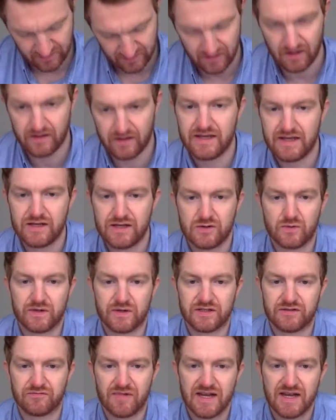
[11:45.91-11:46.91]
each one
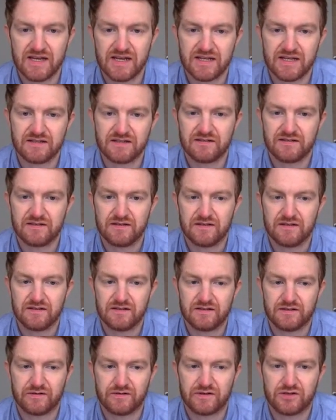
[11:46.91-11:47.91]
is a radius,
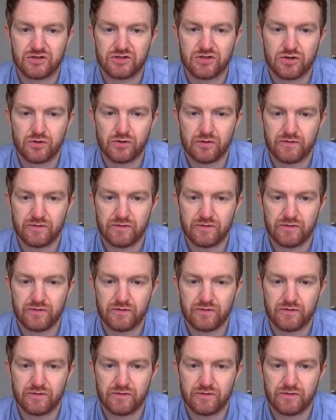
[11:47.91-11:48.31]
so it's two